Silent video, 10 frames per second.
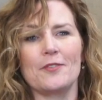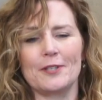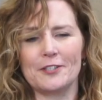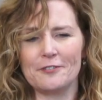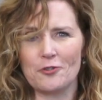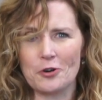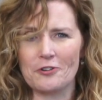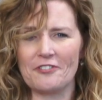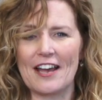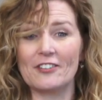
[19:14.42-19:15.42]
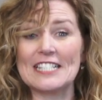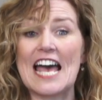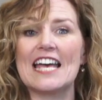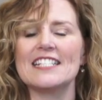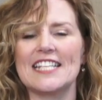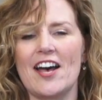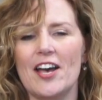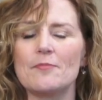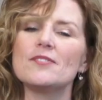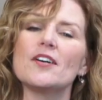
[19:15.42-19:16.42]
3 or 4 or 5 or 10
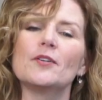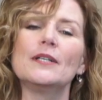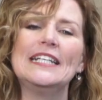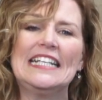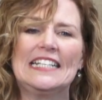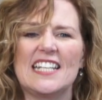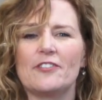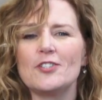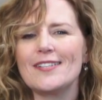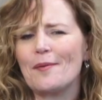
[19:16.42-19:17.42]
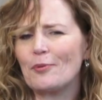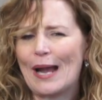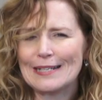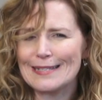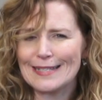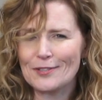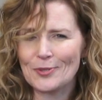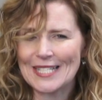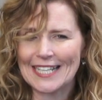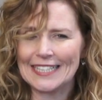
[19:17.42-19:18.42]
times. So never stop practicing
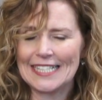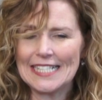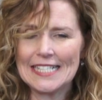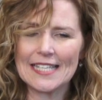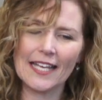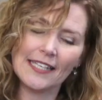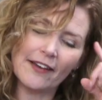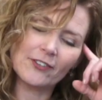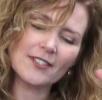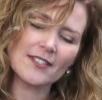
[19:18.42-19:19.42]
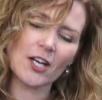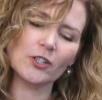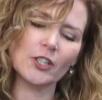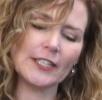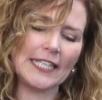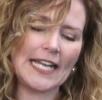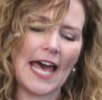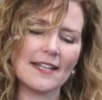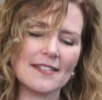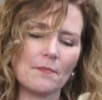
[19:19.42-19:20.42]
those techniques and never start looking
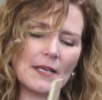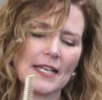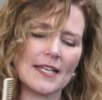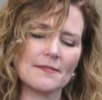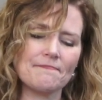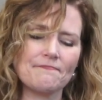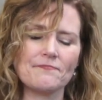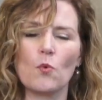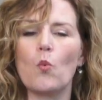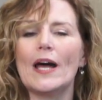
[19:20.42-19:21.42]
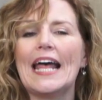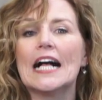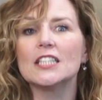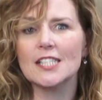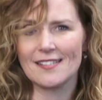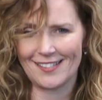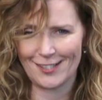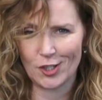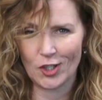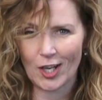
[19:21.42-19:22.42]
at something as, what else
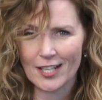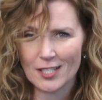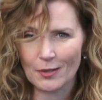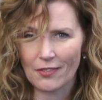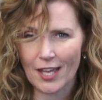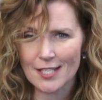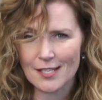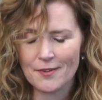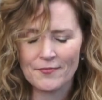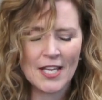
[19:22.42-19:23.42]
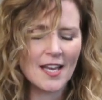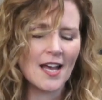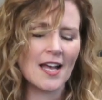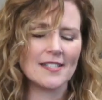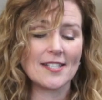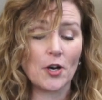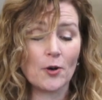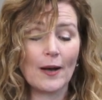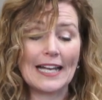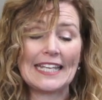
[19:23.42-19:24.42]
could I do with it?
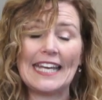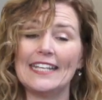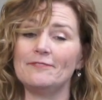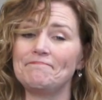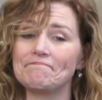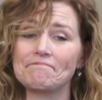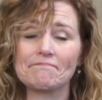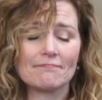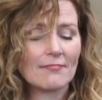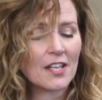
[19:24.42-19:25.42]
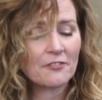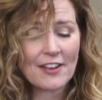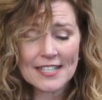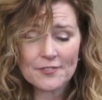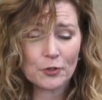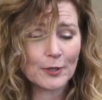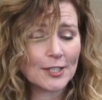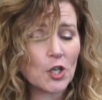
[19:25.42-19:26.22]
So again, fast forward,